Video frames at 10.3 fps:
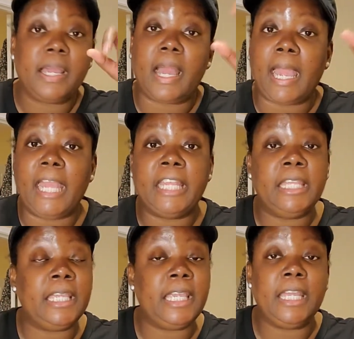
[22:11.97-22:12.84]
I ain't
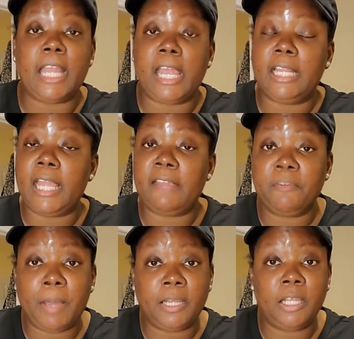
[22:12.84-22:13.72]
kikiing, I ain't laughing
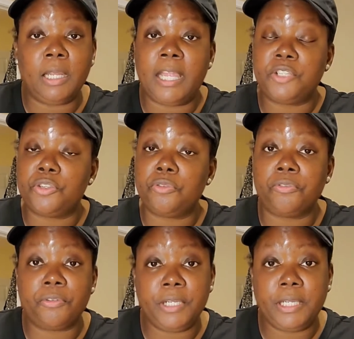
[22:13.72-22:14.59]
about nothing, I ain't your
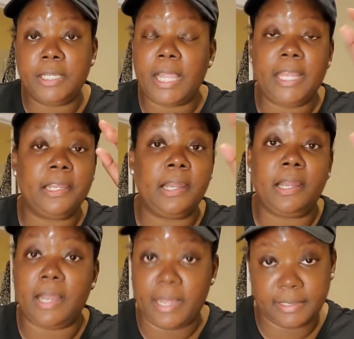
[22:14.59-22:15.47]
friend, I ain't none of
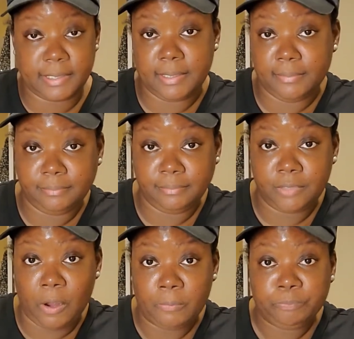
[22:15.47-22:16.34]
that.
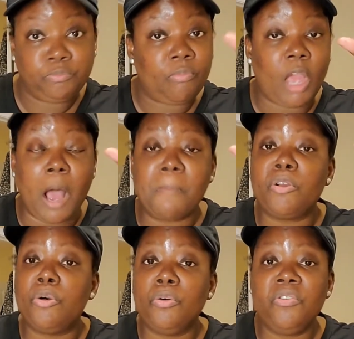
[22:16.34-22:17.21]
I'm the
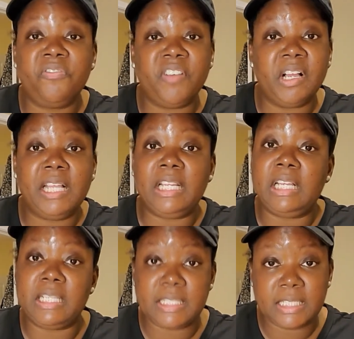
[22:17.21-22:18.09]
cool, fun
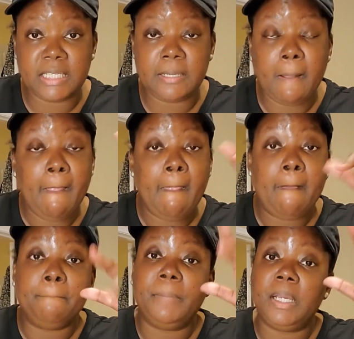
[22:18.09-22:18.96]
auntie,
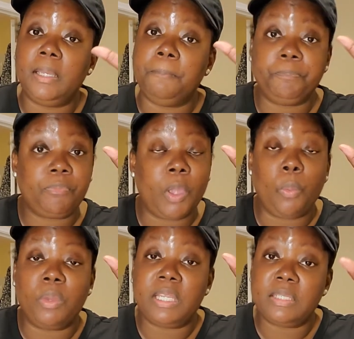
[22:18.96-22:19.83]
but
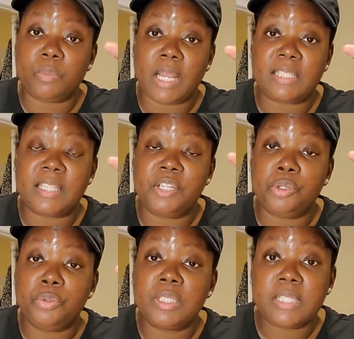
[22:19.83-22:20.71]
when I say
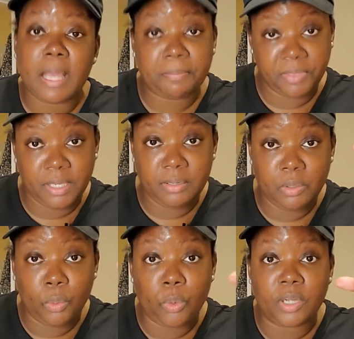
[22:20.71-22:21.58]
do something,
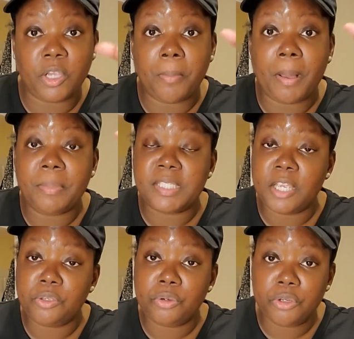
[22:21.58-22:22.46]
well, your mama tell
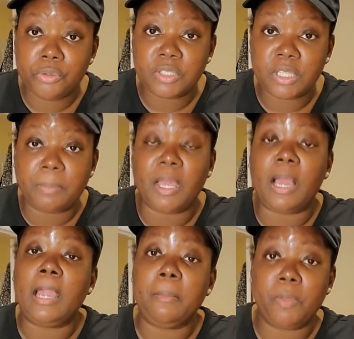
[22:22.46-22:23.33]
you to do something,
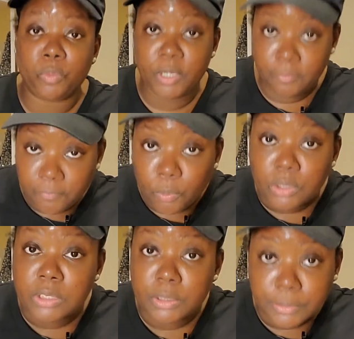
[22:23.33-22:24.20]
I am the
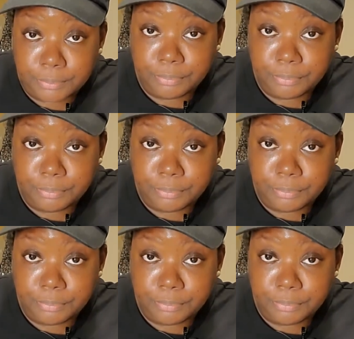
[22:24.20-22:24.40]
reinforcer.